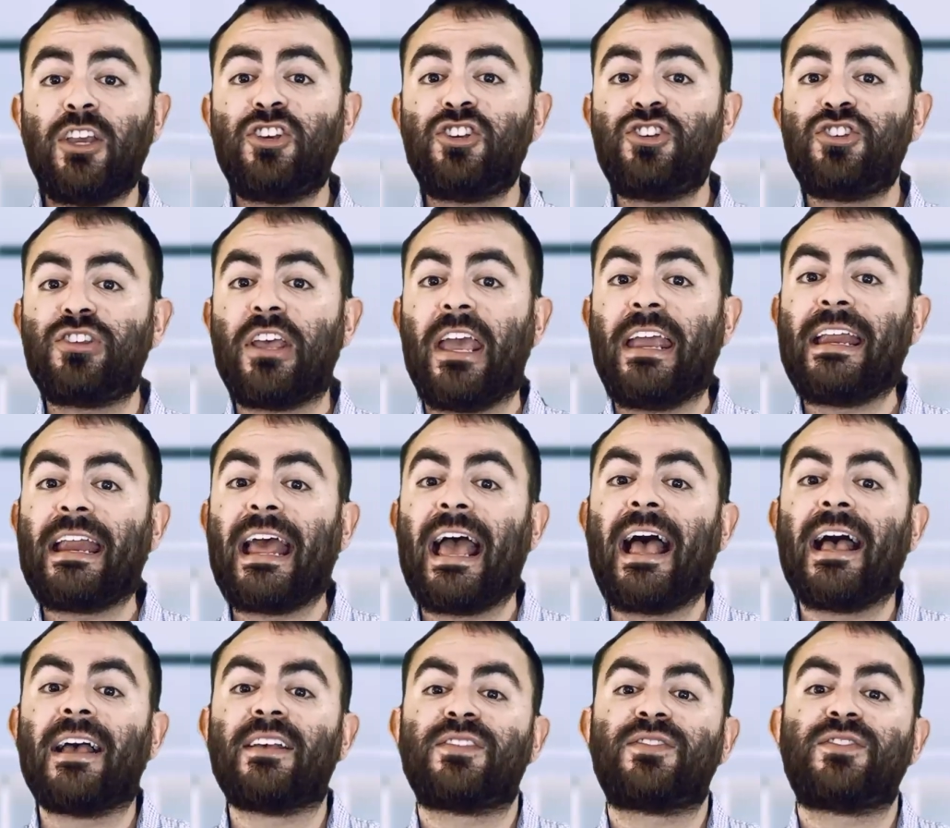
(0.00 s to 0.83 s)
state
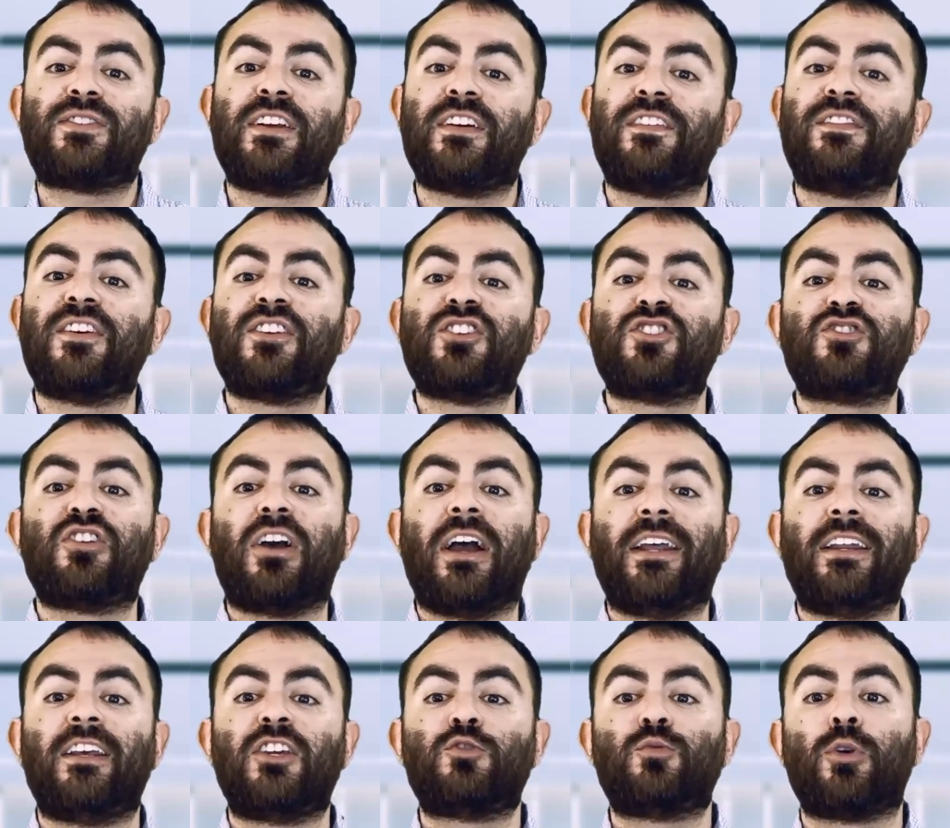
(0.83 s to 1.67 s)
has different
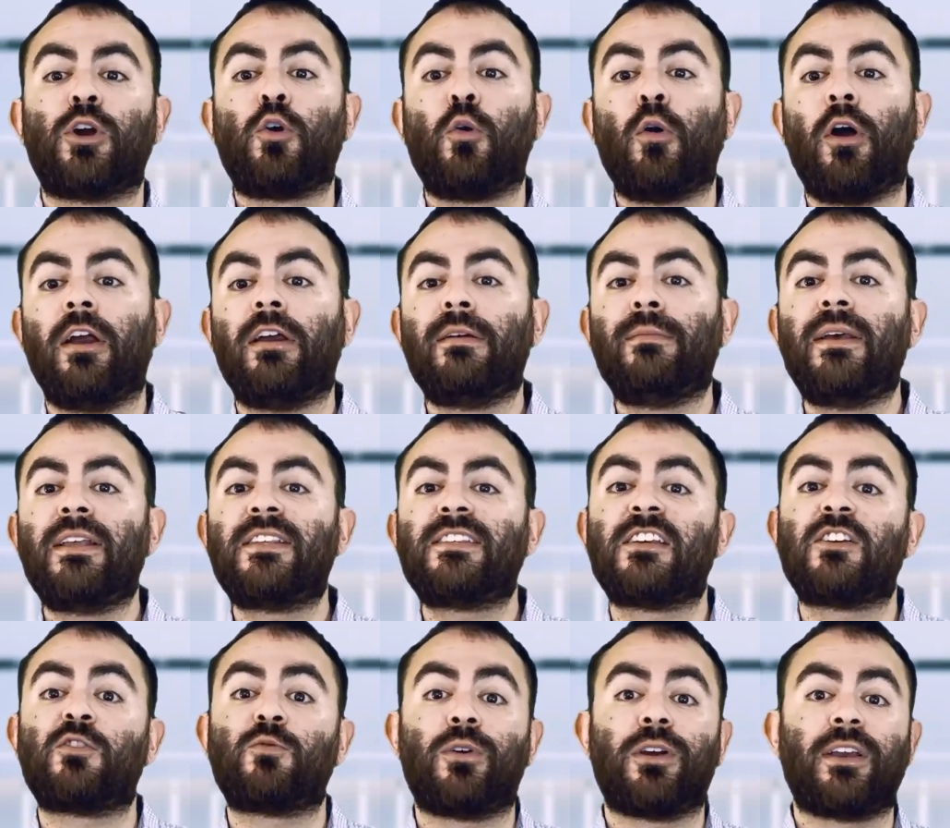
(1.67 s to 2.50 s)
signage
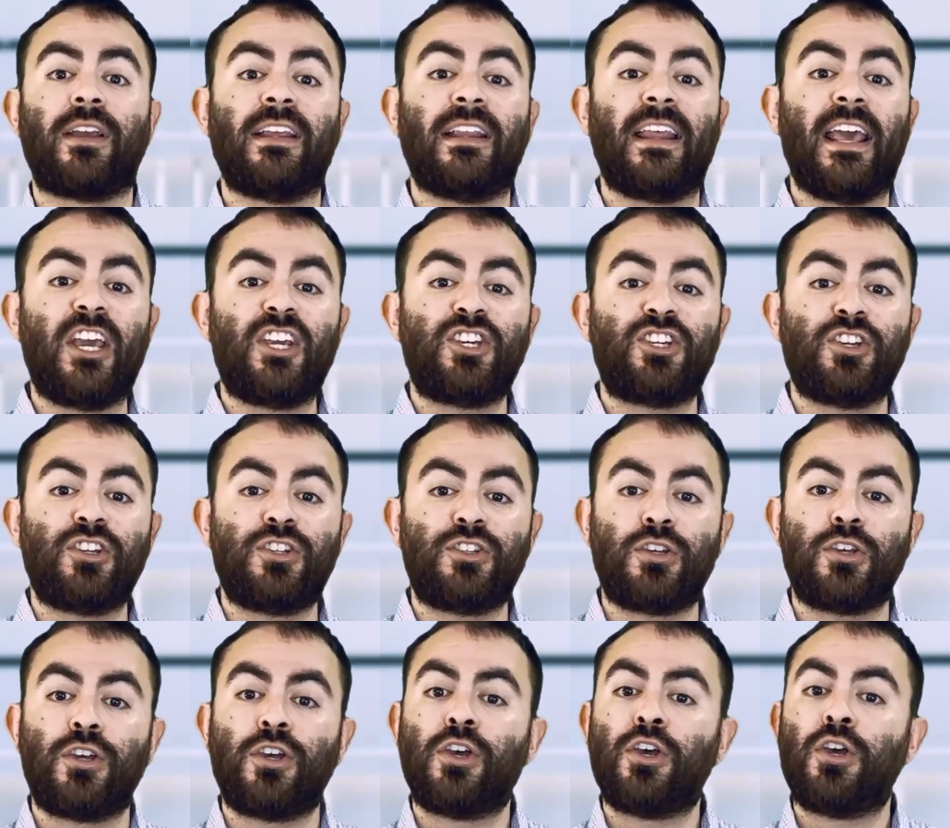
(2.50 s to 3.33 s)
requirements and
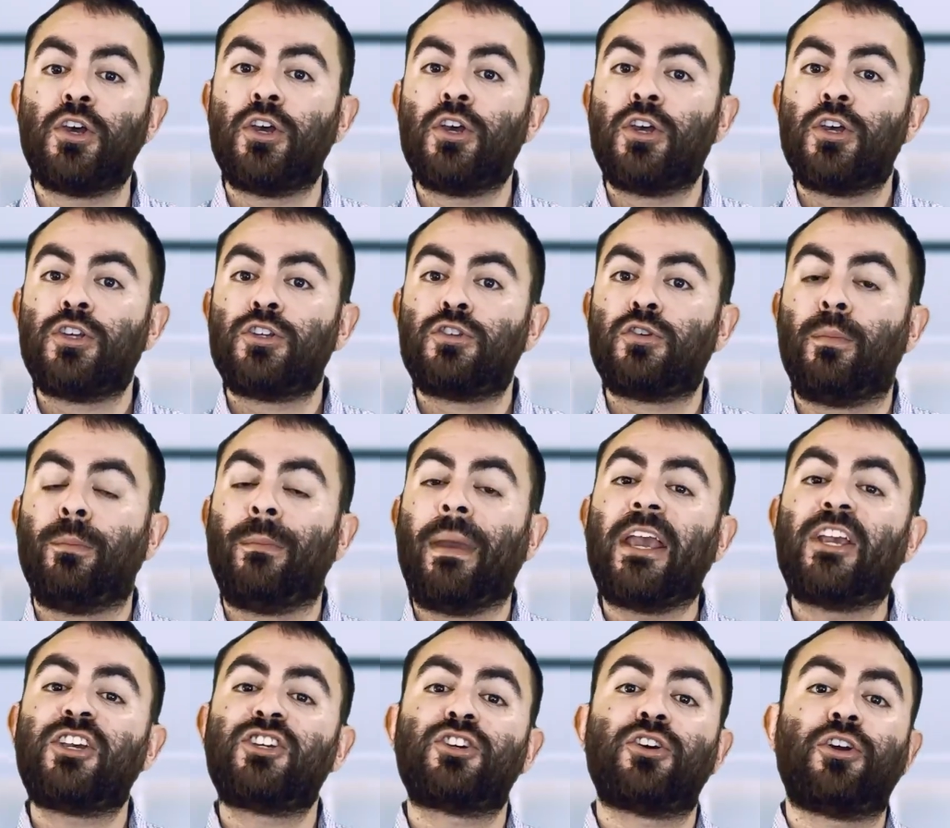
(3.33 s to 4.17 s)
regulations, so
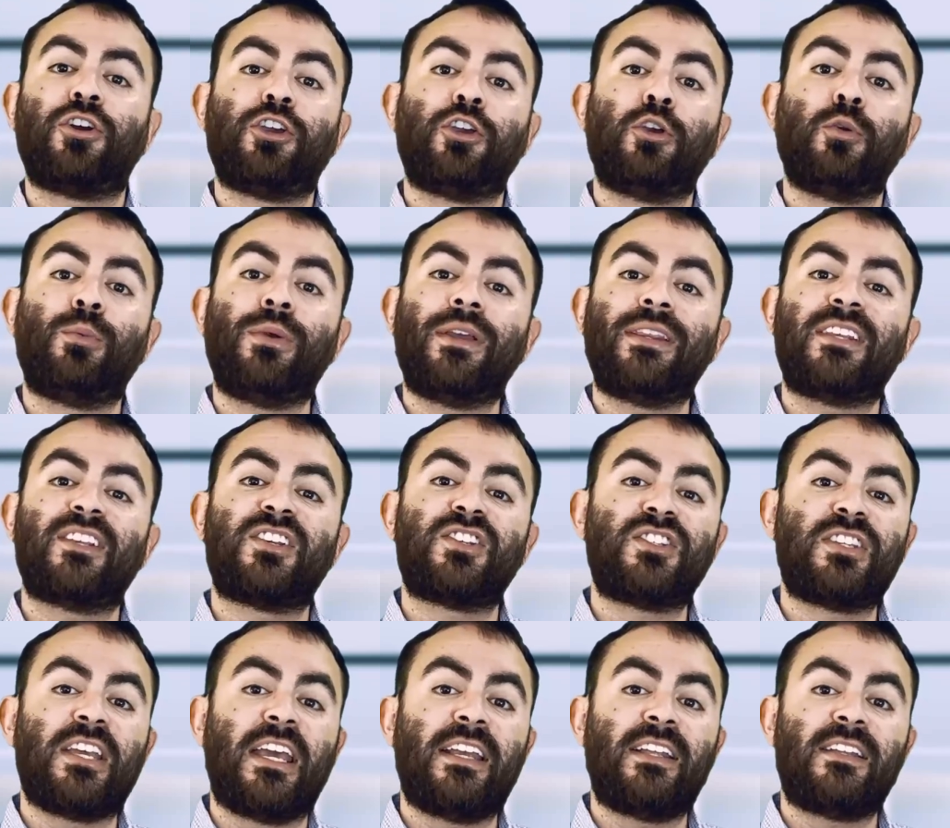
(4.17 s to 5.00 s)
make sure you read the
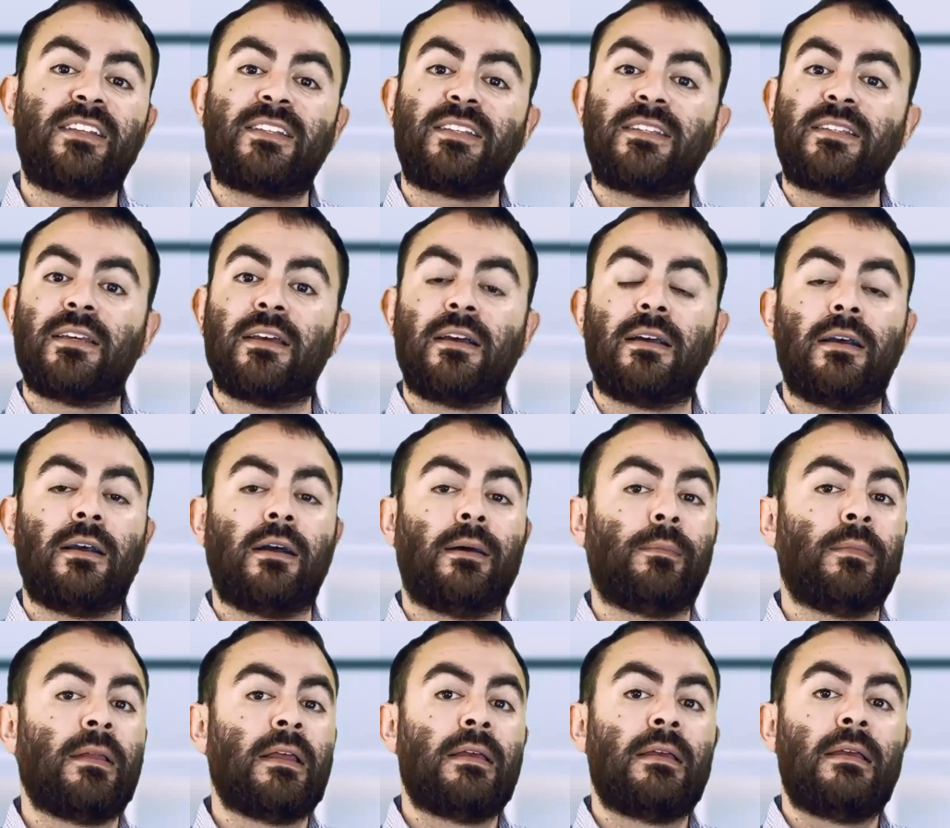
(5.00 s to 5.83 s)
state's
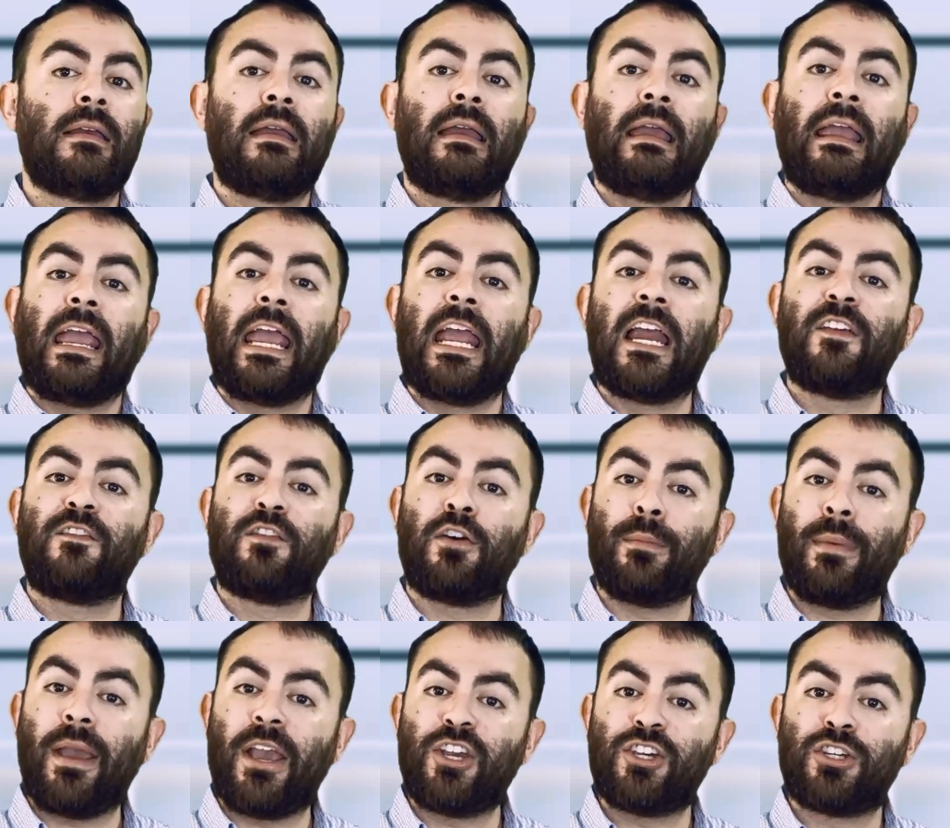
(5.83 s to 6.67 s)

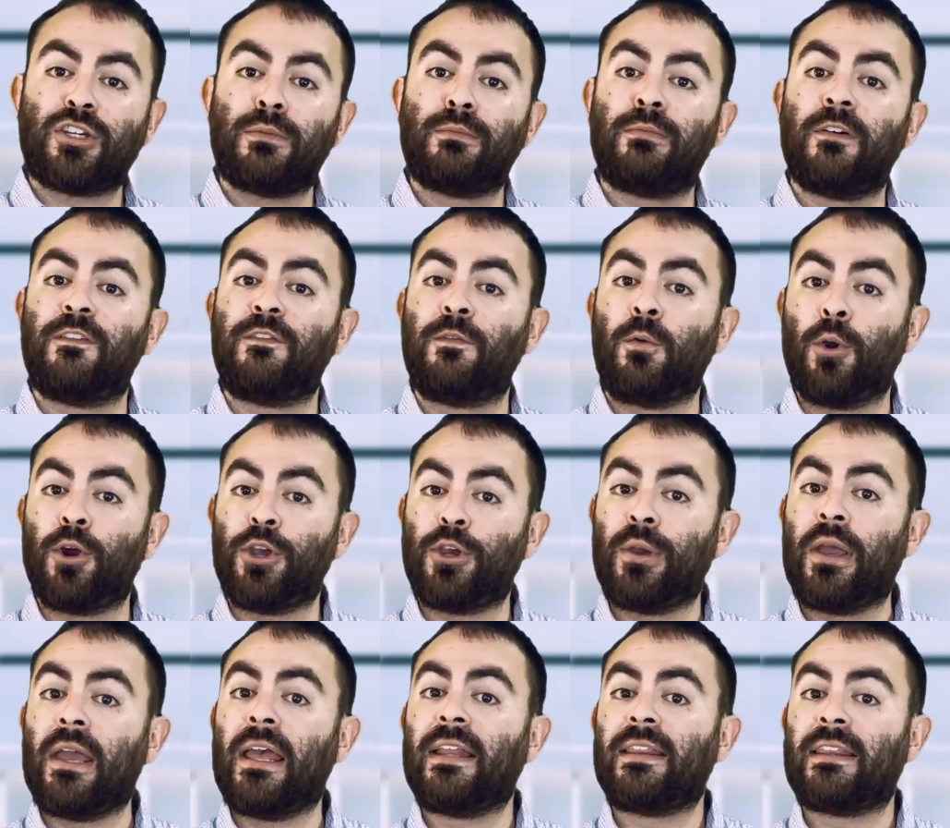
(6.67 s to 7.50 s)
information before
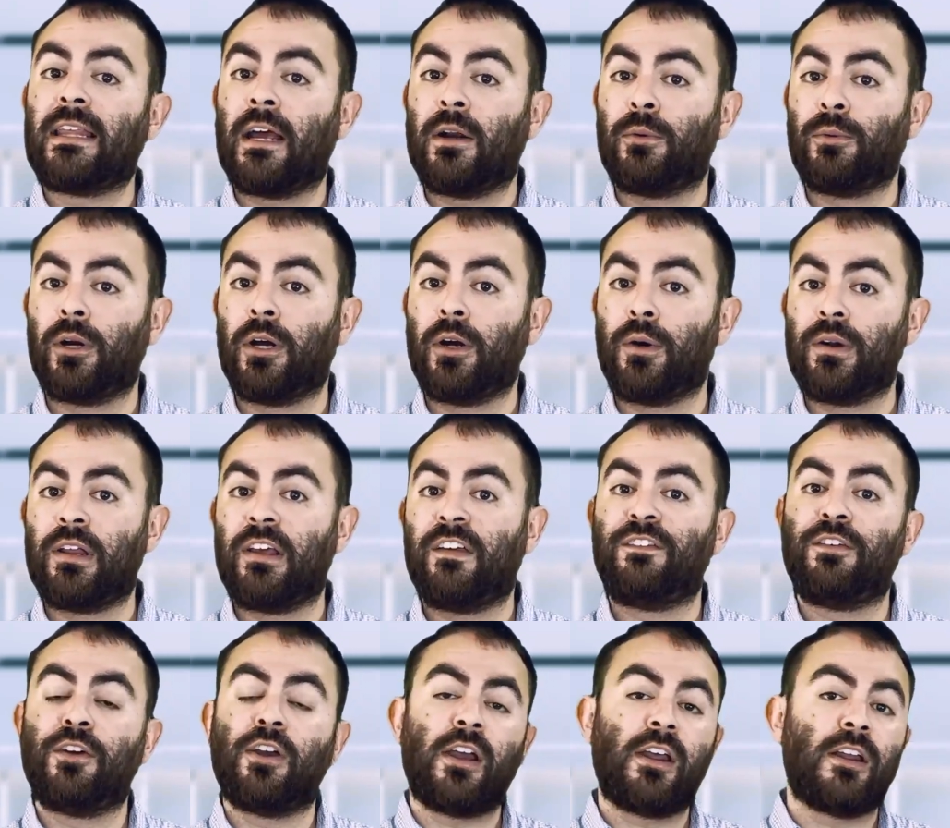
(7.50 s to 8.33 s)
you hit that road.
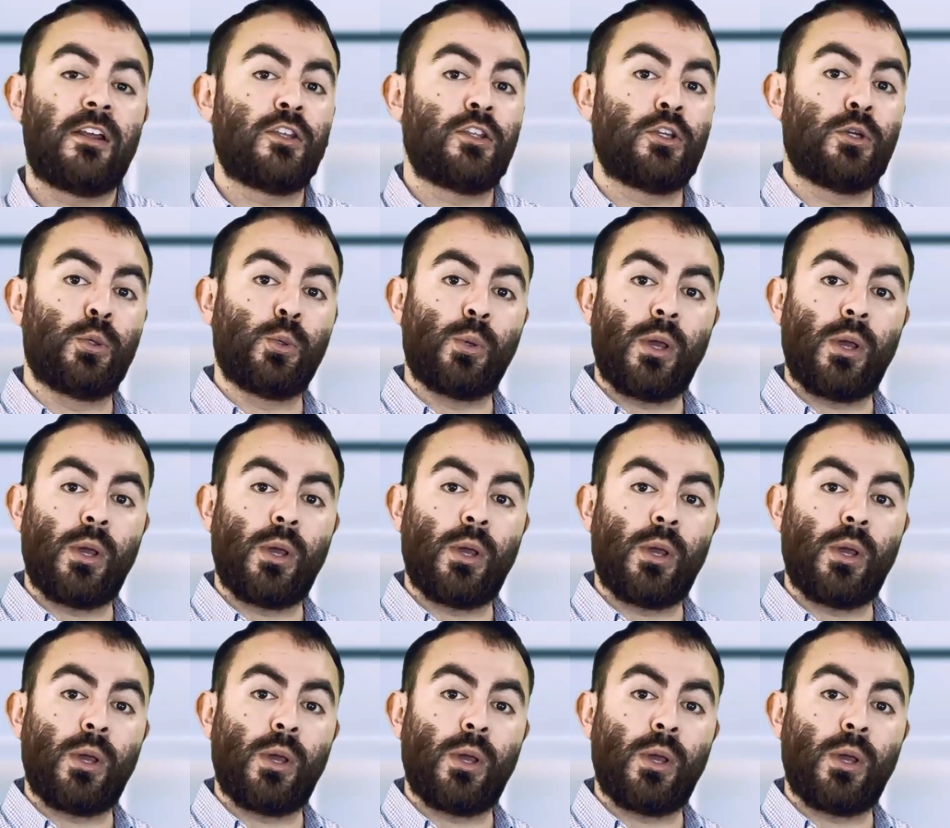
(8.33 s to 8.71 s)
If you're going to do